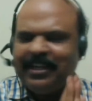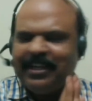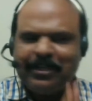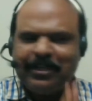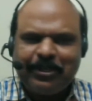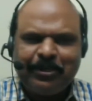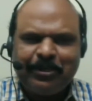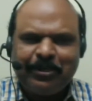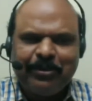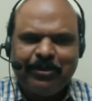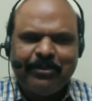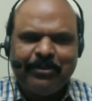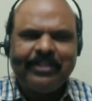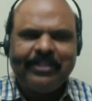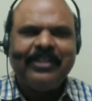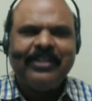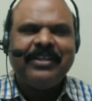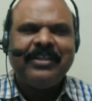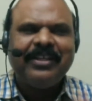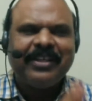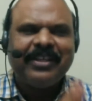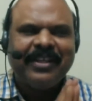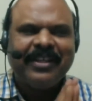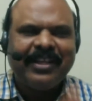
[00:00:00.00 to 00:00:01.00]
truth,
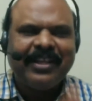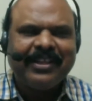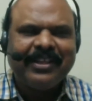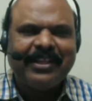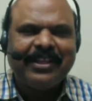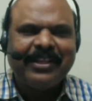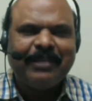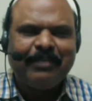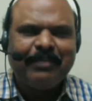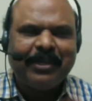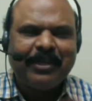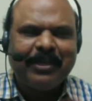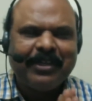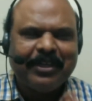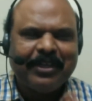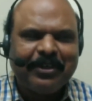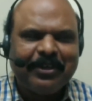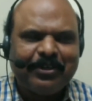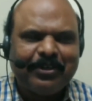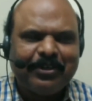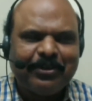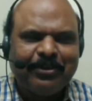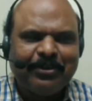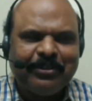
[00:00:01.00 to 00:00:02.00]
nothing but the
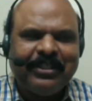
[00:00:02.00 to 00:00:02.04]
truth.